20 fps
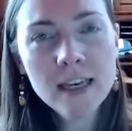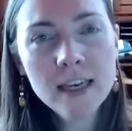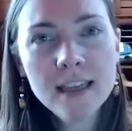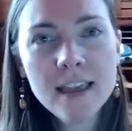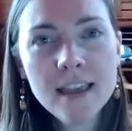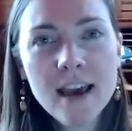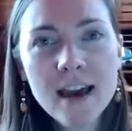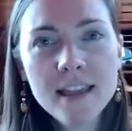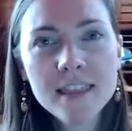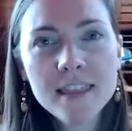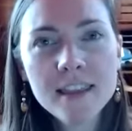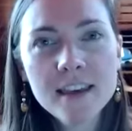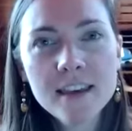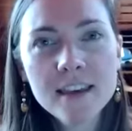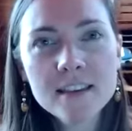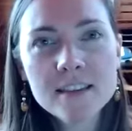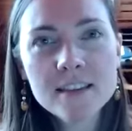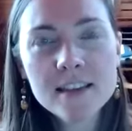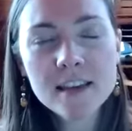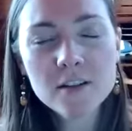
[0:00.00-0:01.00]
Yeah, I think
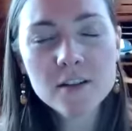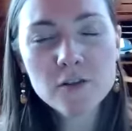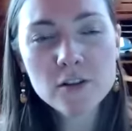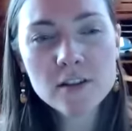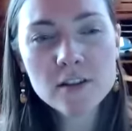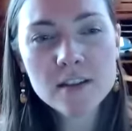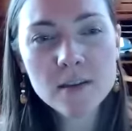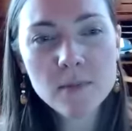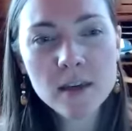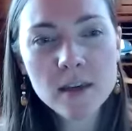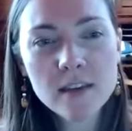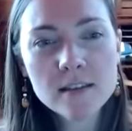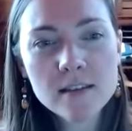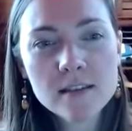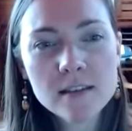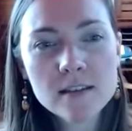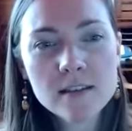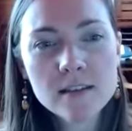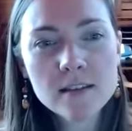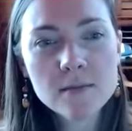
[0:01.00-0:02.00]
it's interesting because
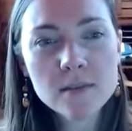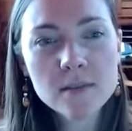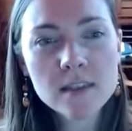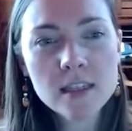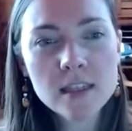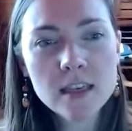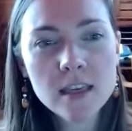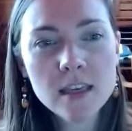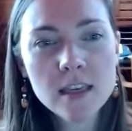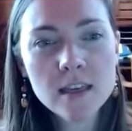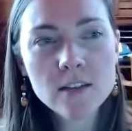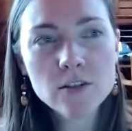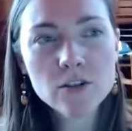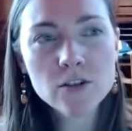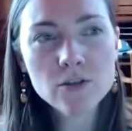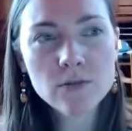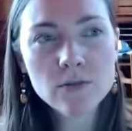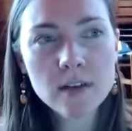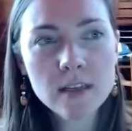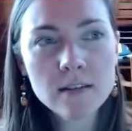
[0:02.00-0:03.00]
systems thinking
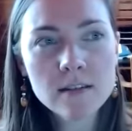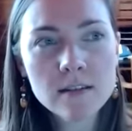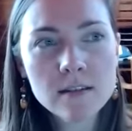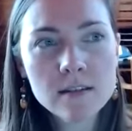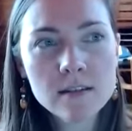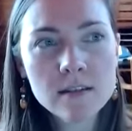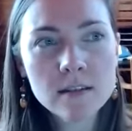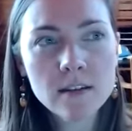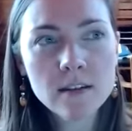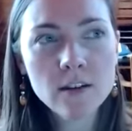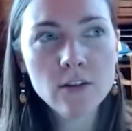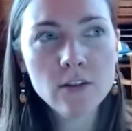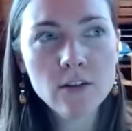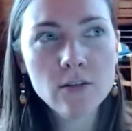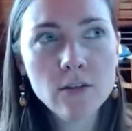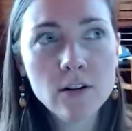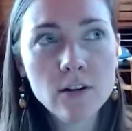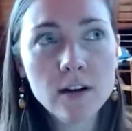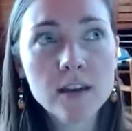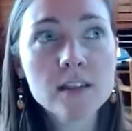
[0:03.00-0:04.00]
treats
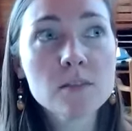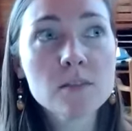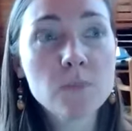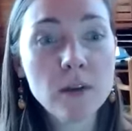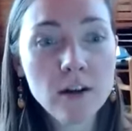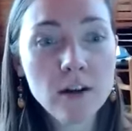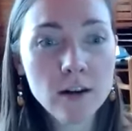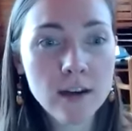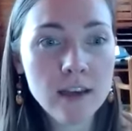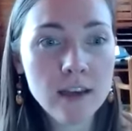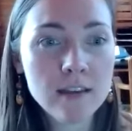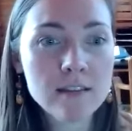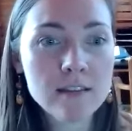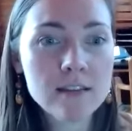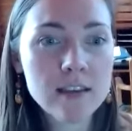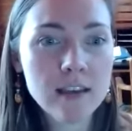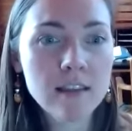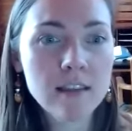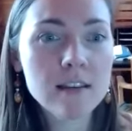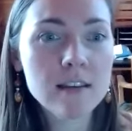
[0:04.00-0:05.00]
your experience
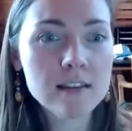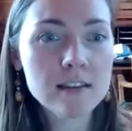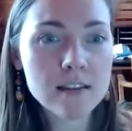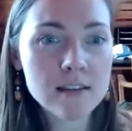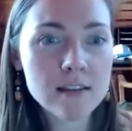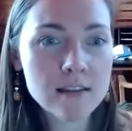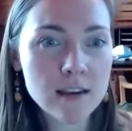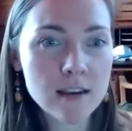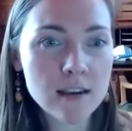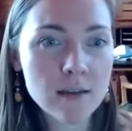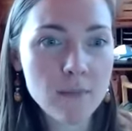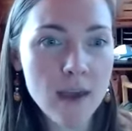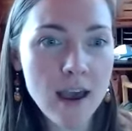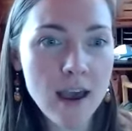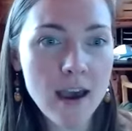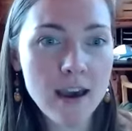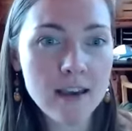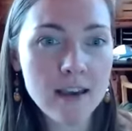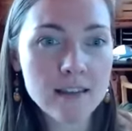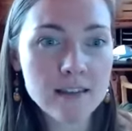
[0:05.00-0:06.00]
in the system
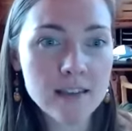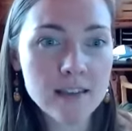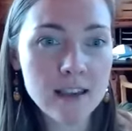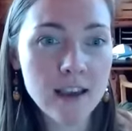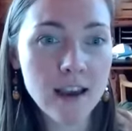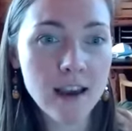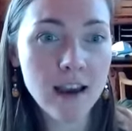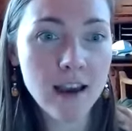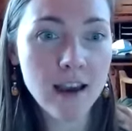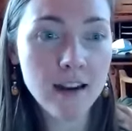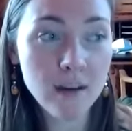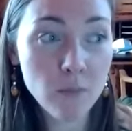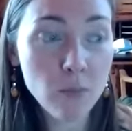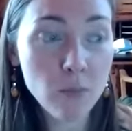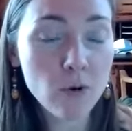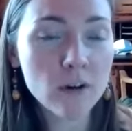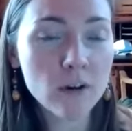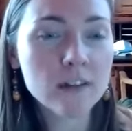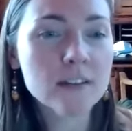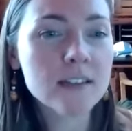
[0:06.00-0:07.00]
as an
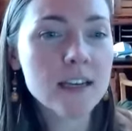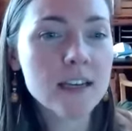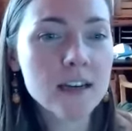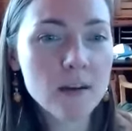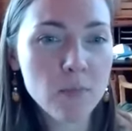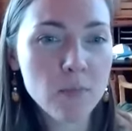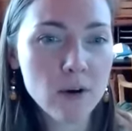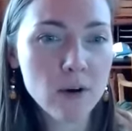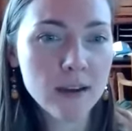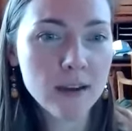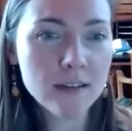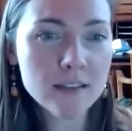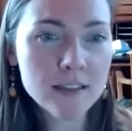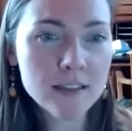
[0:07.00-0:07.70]
important data point,